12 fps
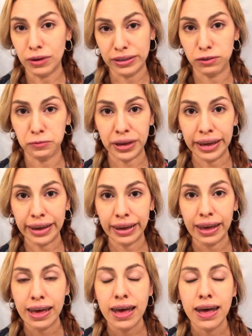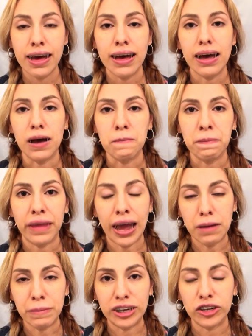a week, and
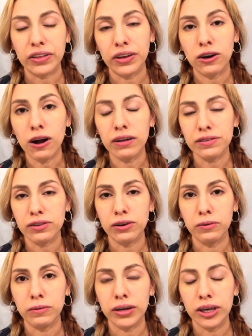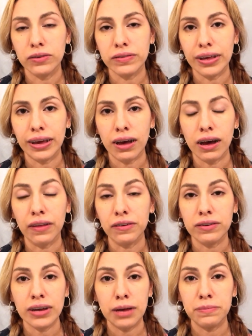make sure that you're also using other
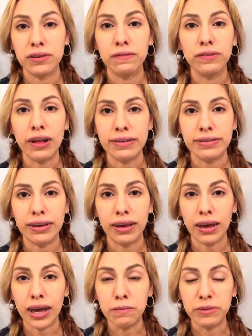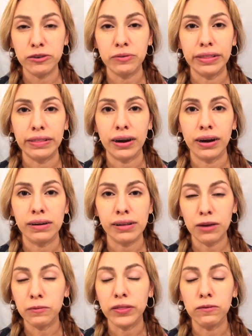types of flossing in between there,
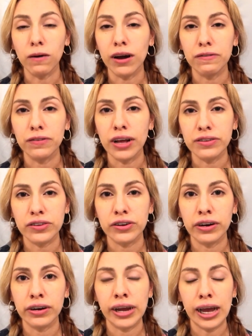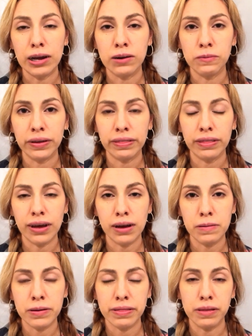like with the water flosser and with
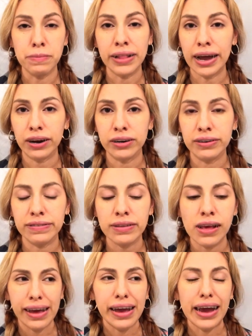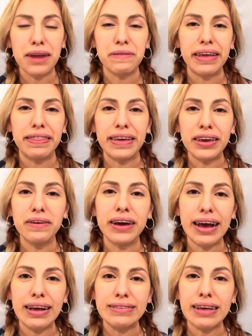the Plackers. Anyway, thank you
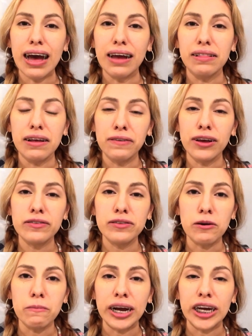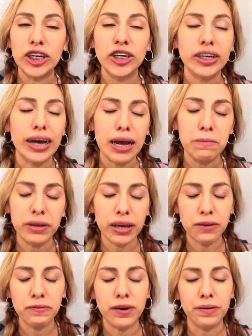guys. I love y'all so much. I'm
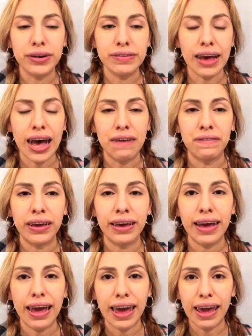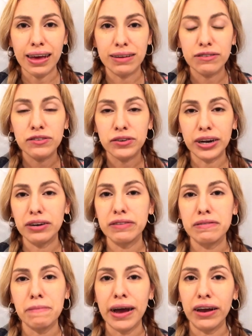looking forward to having a straighter
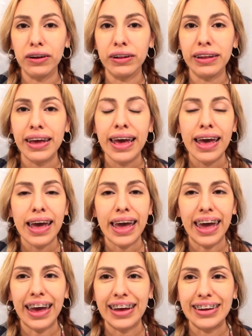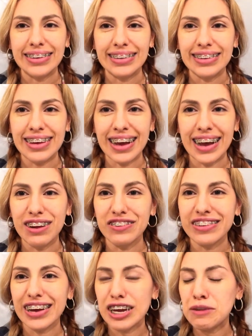smile, and I know
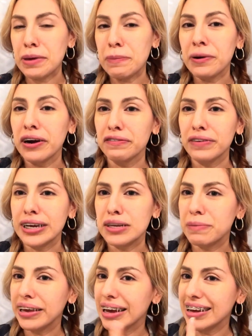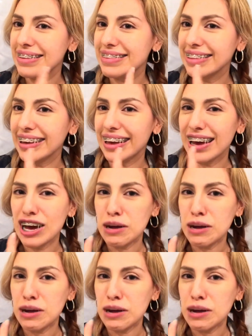it's not going to be perfect because the